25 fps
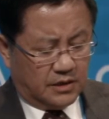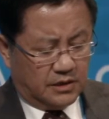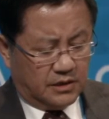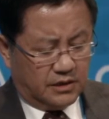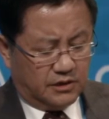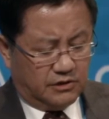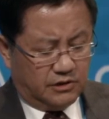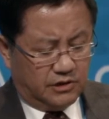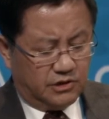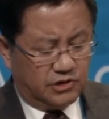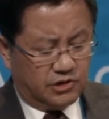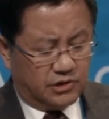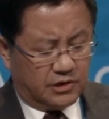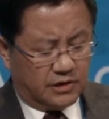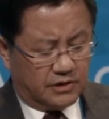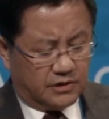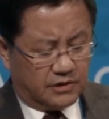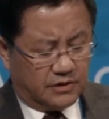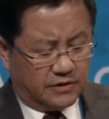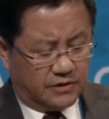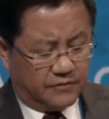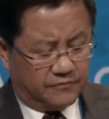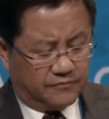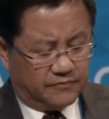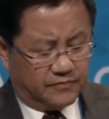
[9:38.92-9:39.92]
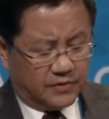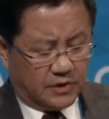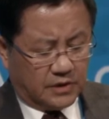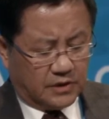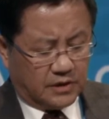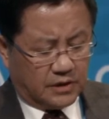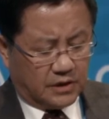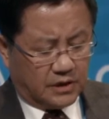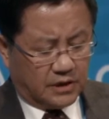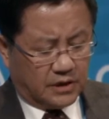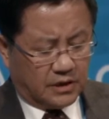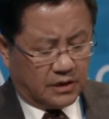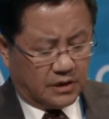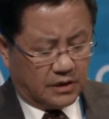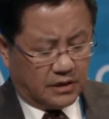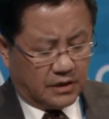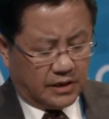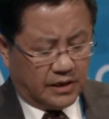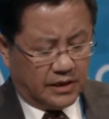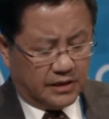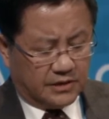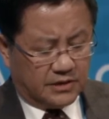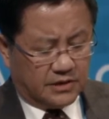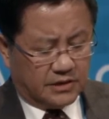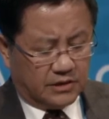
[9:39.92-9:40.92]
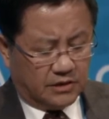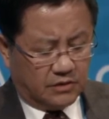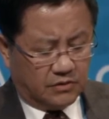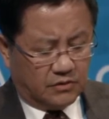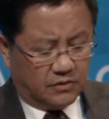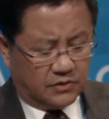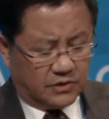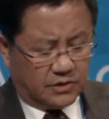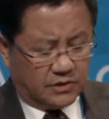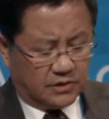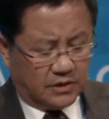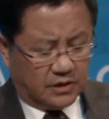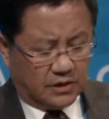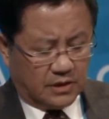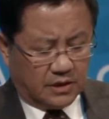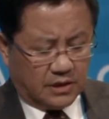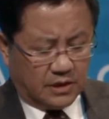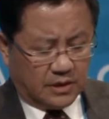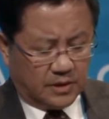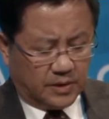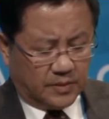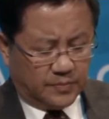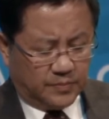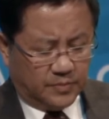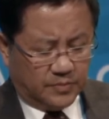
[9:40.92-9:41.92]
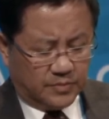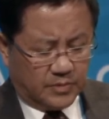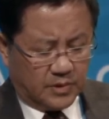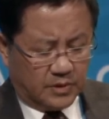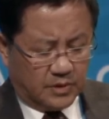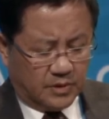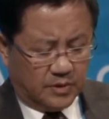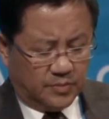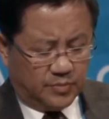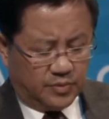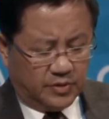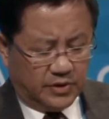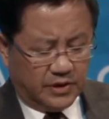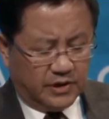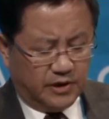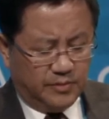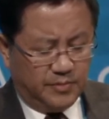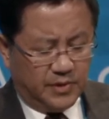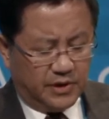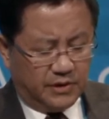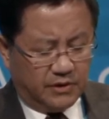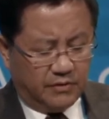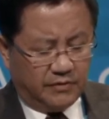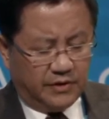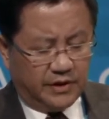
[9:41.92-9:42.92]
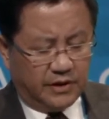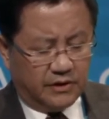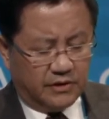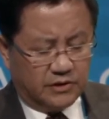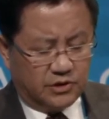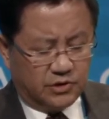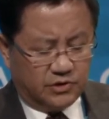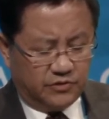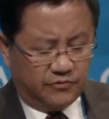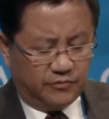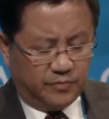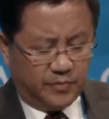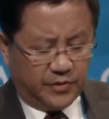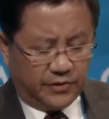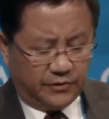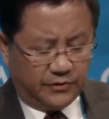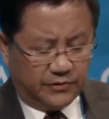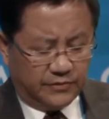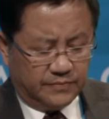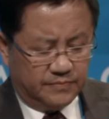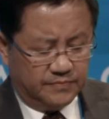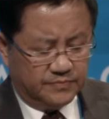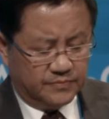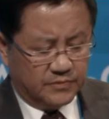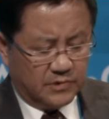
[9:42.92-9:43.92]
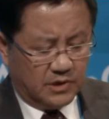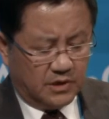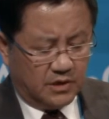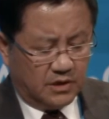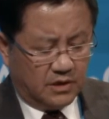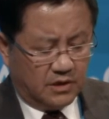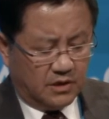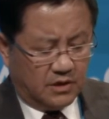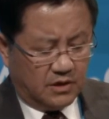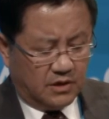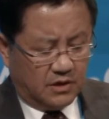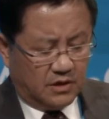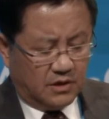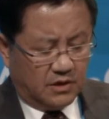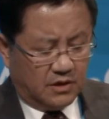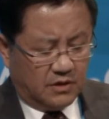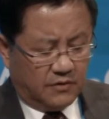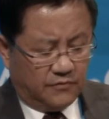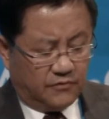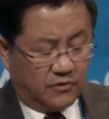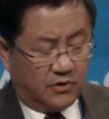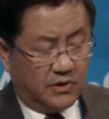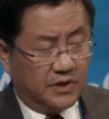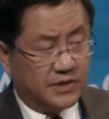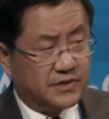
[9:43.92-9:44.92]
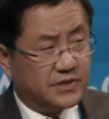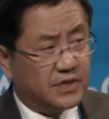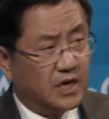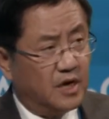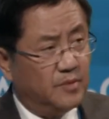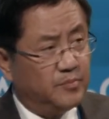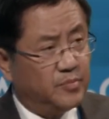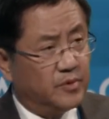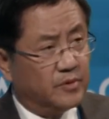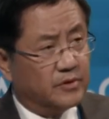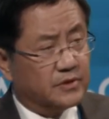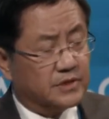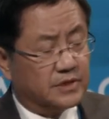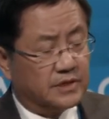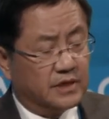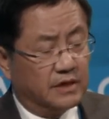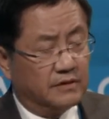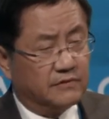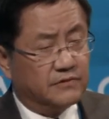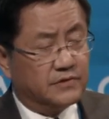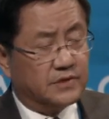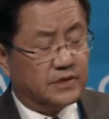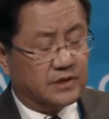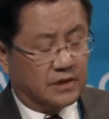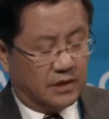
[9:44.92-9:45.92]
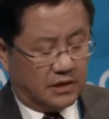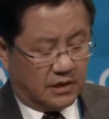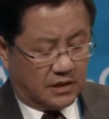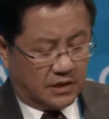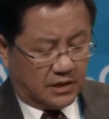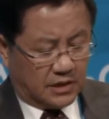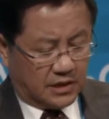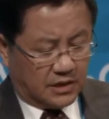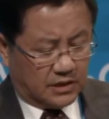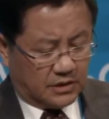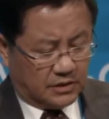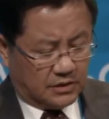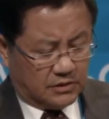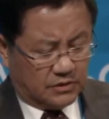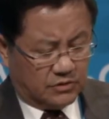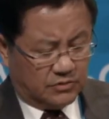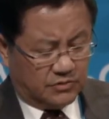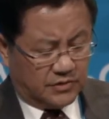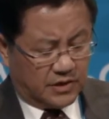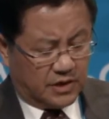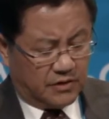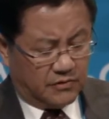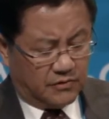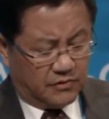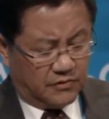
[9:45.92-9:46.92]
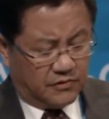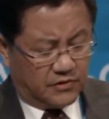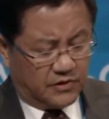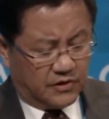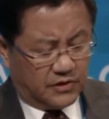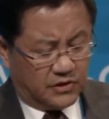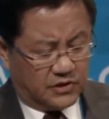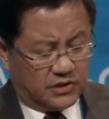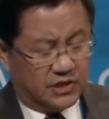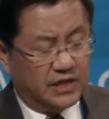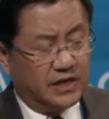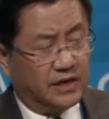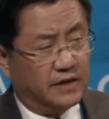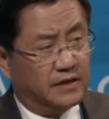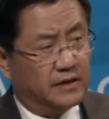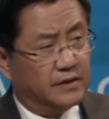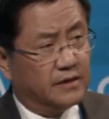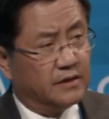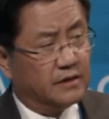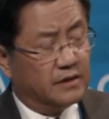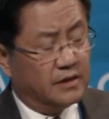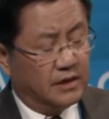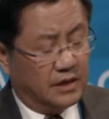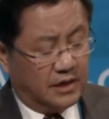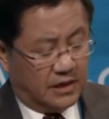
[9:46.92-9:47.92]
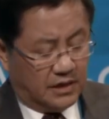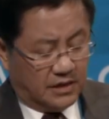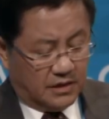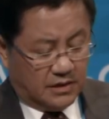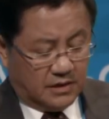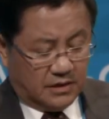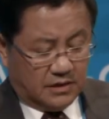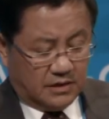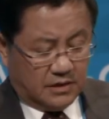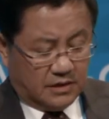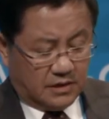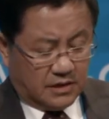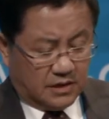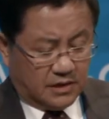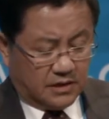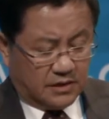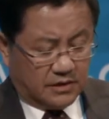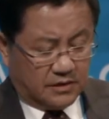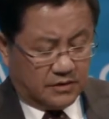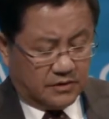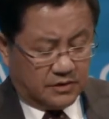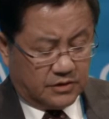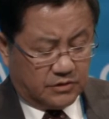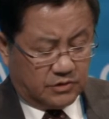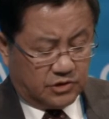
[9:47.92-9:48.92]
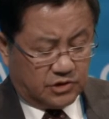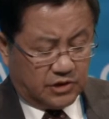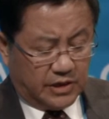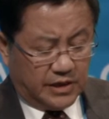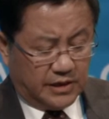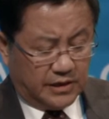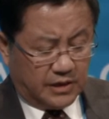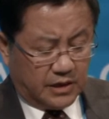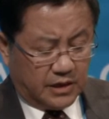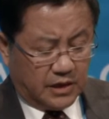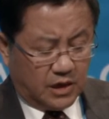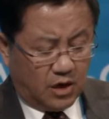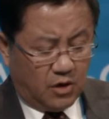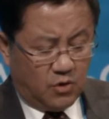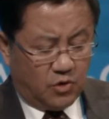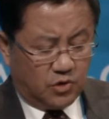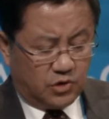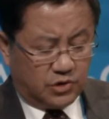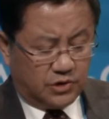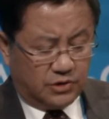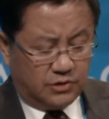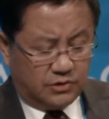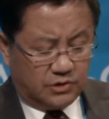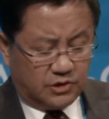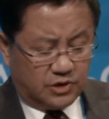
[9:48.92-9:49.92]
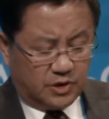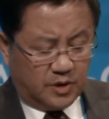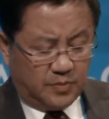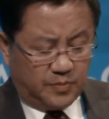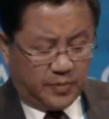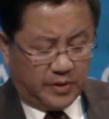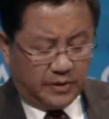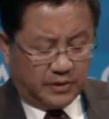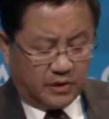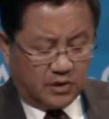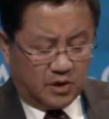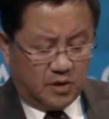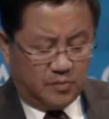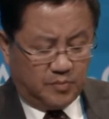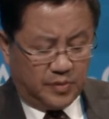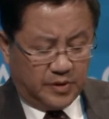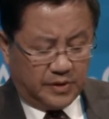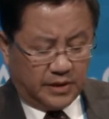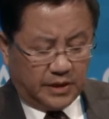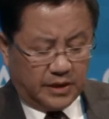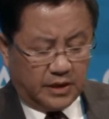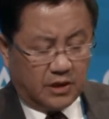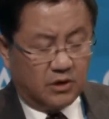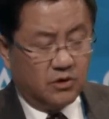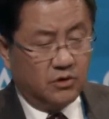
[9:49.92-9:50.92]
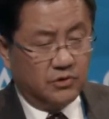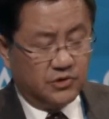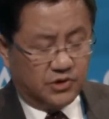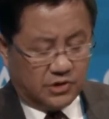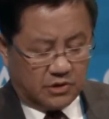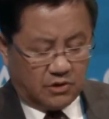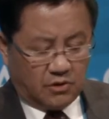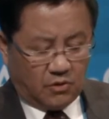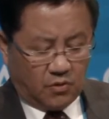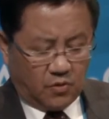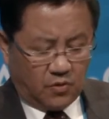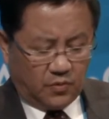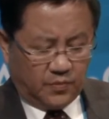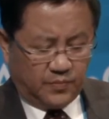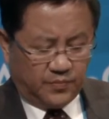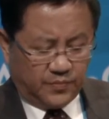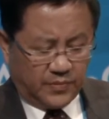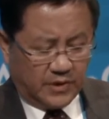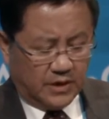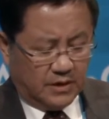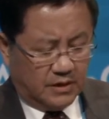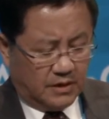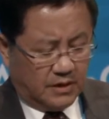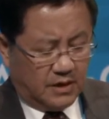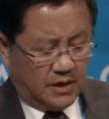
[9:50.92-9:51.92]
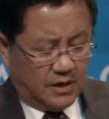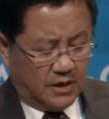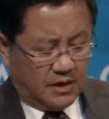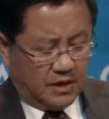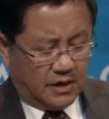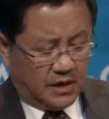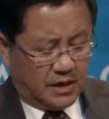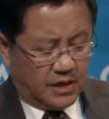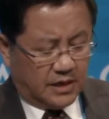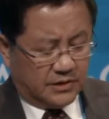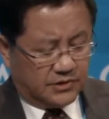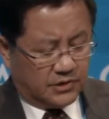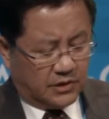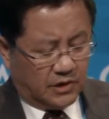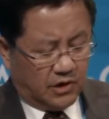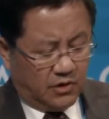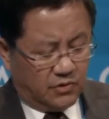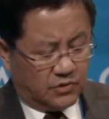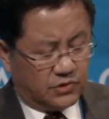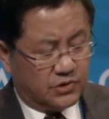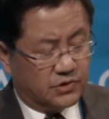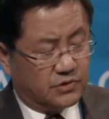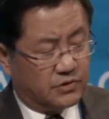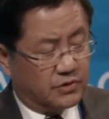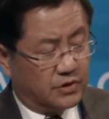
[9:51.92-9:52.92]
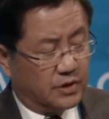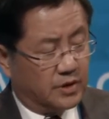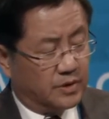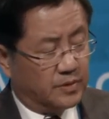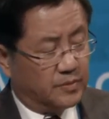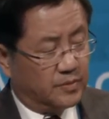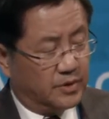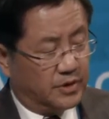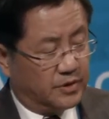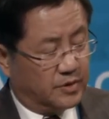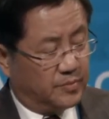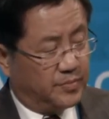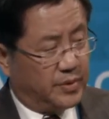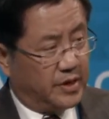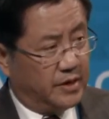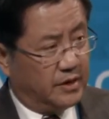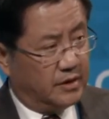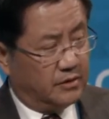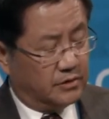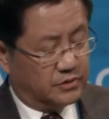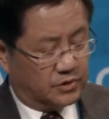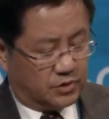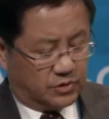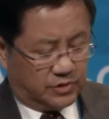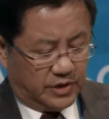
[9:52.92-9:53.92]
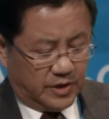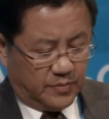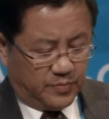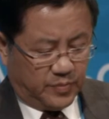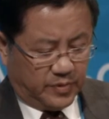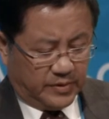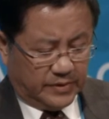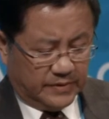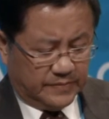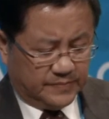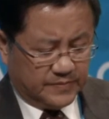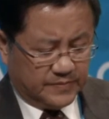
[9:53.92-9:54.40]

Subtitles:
initiative has yielded preliminary achievement. For example, since 2013, the China Ocean Shipping Company, COSCO, has launched the pilot trip